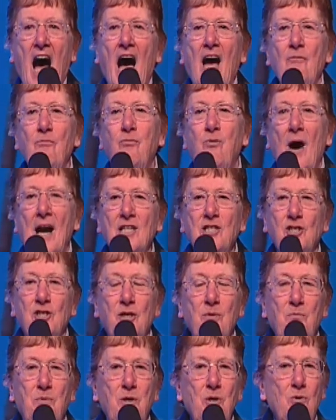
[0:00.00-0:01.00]
I've
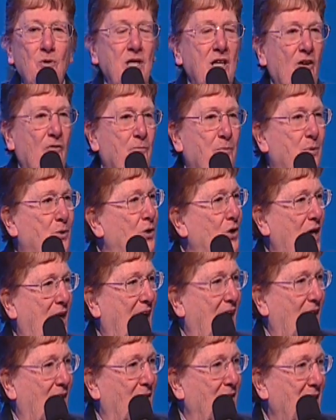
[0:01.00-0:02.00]
watched the beauty of
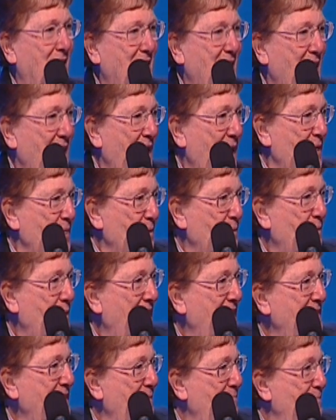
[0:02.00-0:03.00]
prayer and the
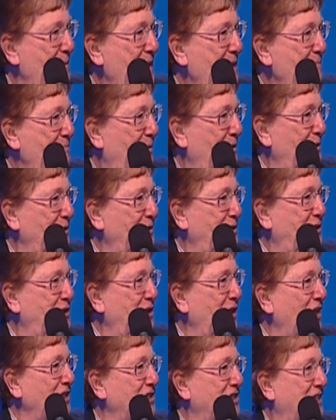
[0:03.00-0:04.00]
way that people
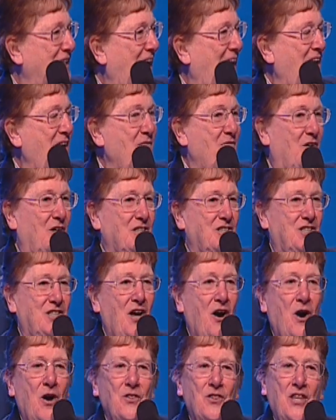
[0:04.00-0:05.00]
just gave us
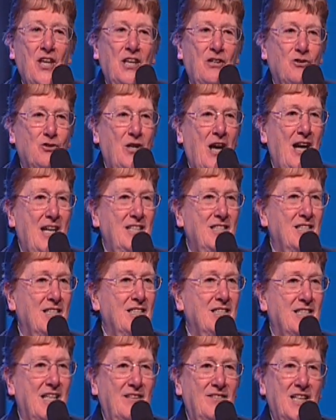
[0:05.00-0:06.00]
the
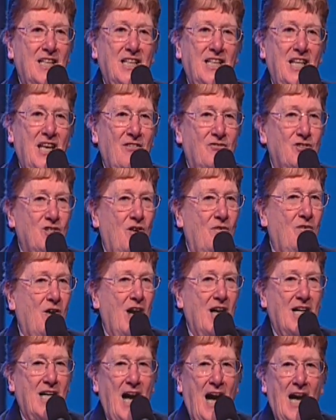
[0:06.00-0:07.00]
graces and the gifts of
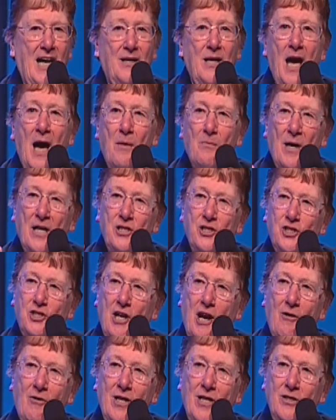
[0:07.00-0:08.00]
our God by
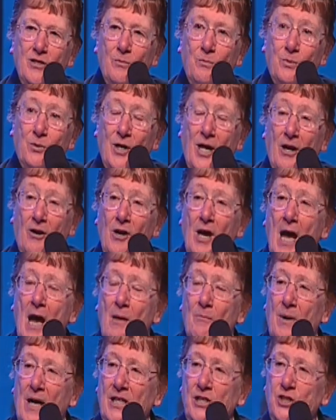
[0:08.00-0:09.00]
sharing the prayer,
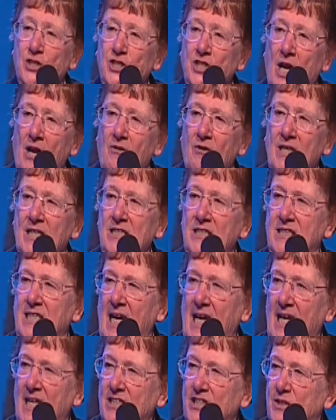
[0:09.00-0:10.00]
by sharing
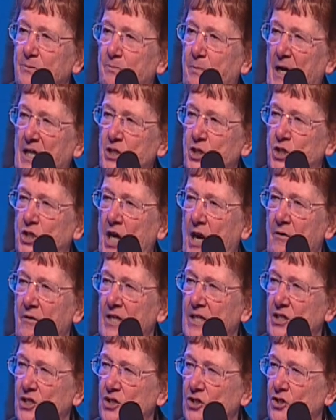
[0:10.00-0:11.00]
dance, by
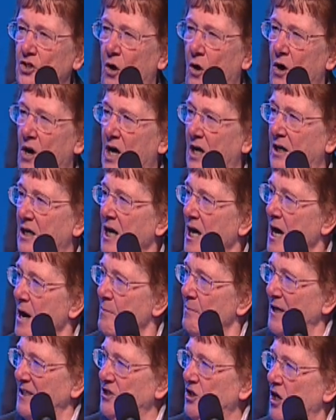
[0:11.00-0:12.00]
sharing song,
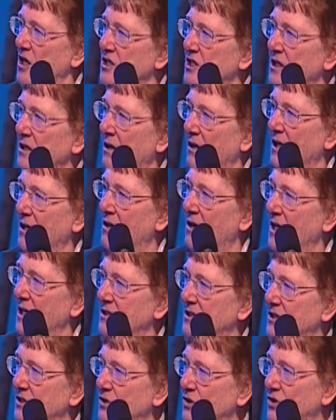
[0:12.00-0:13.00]
by touching our
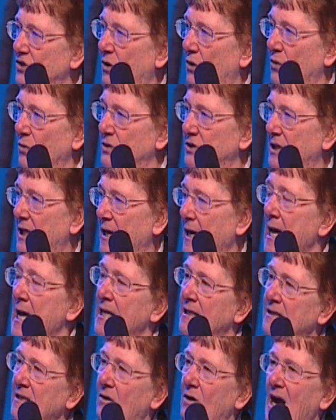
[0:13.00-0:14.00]
hearts and souls.
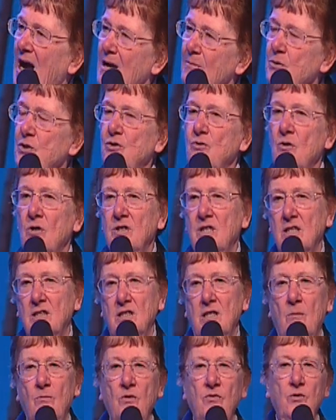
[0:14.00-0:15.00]
Now, I'm sure that
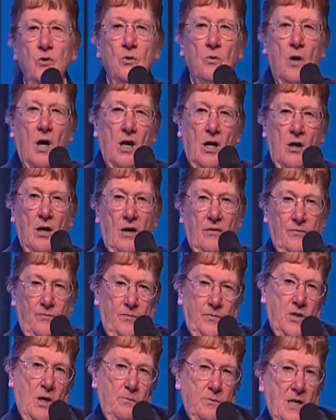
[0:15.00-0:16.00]
some of you are
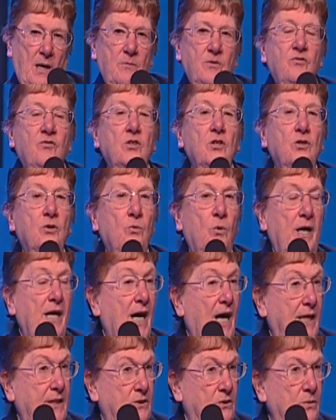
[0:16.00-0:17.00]
sometimes feel the
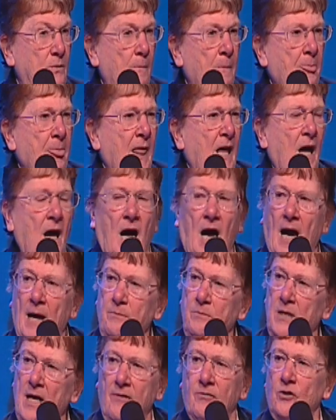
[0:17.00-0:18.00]
way I do,
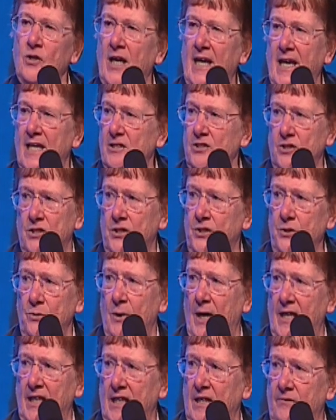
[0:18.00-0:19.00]
I'm never asked to
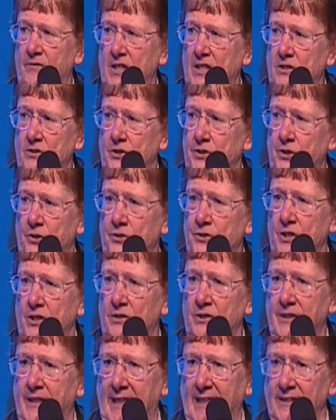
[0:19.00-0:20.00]
do any of these
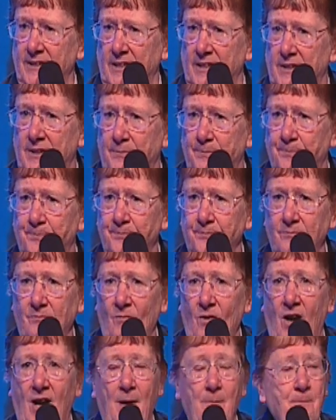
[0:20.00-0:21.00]
liturgical dances.
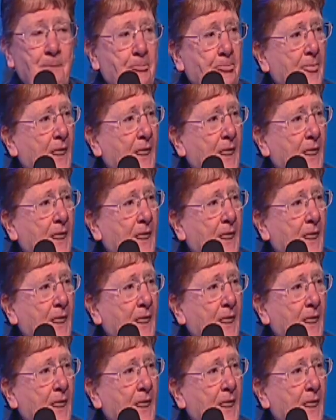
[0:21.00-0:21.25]
All right?